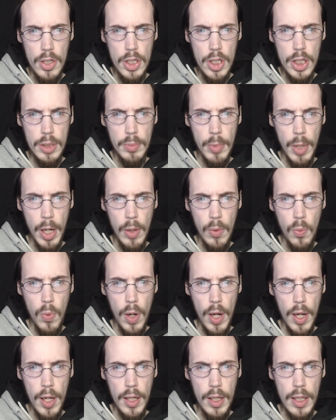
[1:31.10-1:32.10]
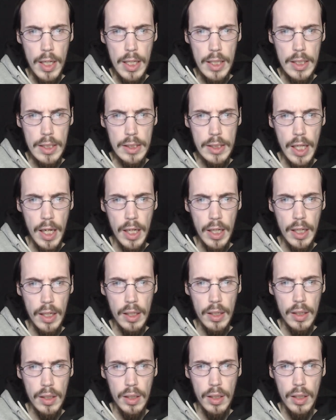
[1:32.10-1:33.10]
Judging by what he's
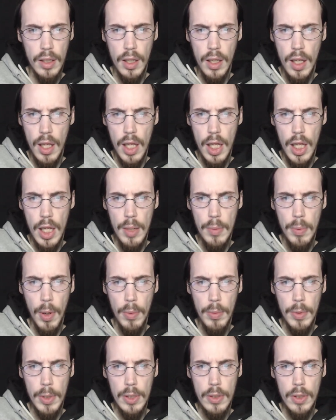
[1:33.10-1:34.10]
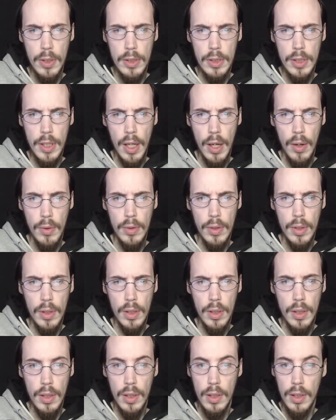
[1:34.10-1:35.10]
saying, he probably took down
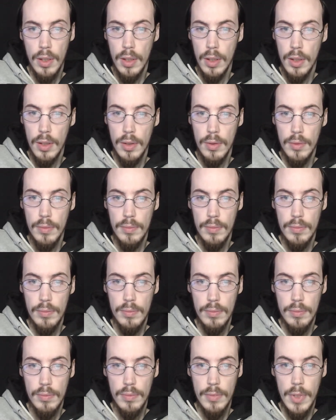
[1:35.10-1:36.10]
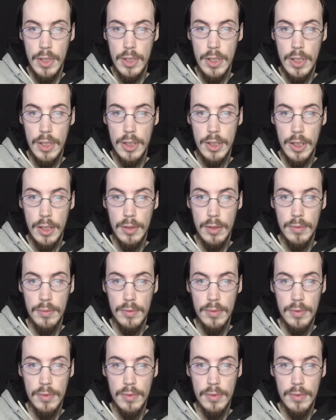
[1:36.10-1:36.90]
Ijichi.